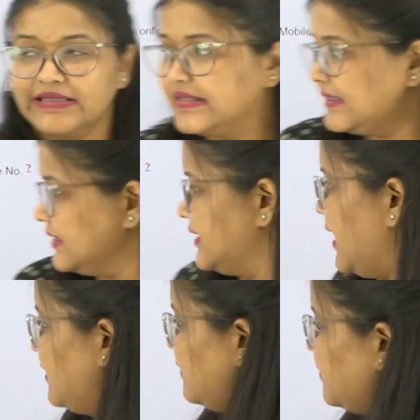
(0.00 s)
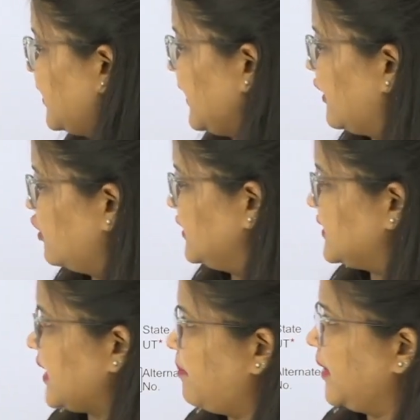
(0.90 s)
this is done, click on the
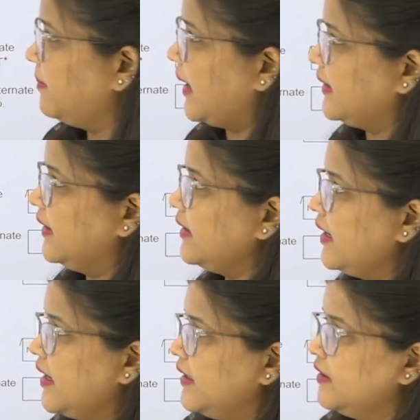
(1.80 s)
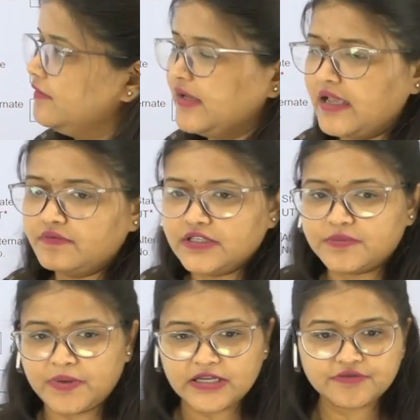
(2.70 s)
submit button. Here we have
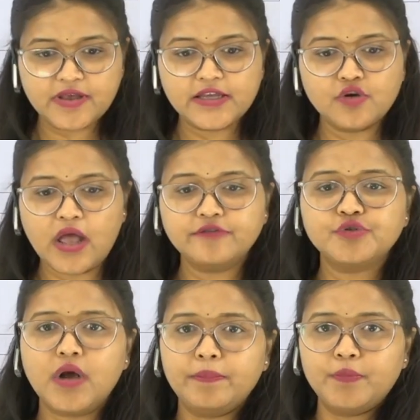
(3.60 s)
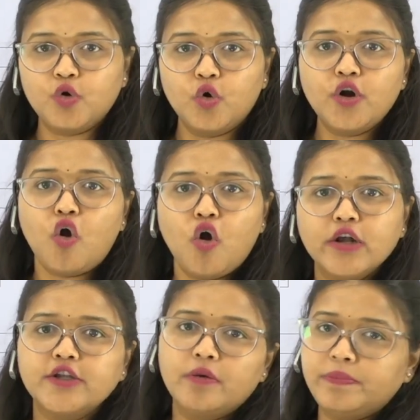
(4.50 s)
this page where you have to upload all
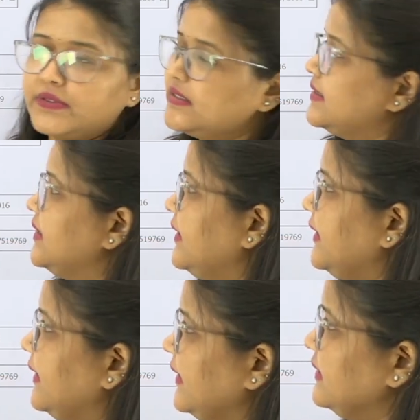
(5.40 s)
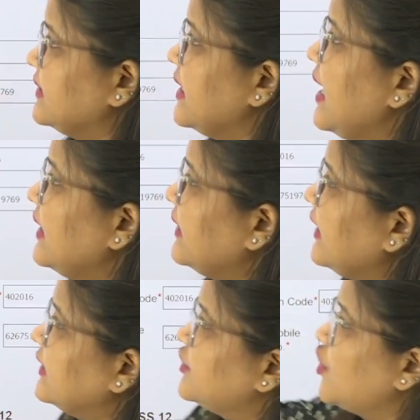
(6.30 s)
your personal details.
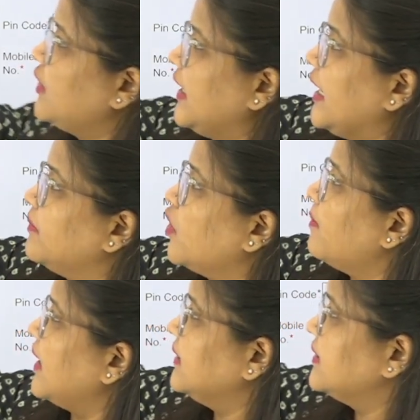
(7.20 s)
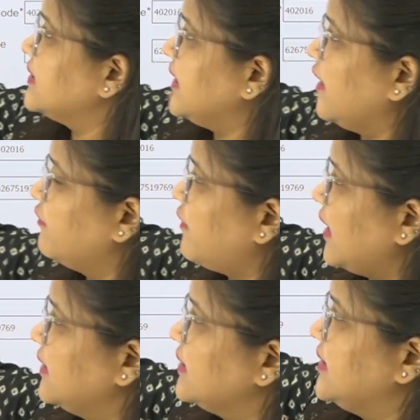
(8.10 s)
That is your name, your mother's name,
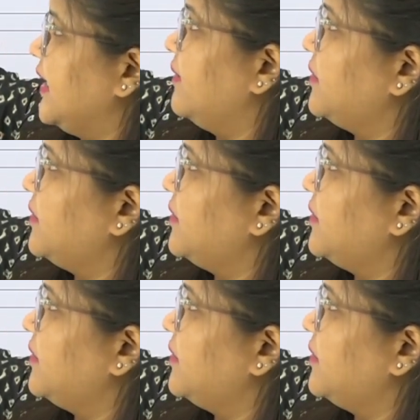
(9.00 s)
father's name,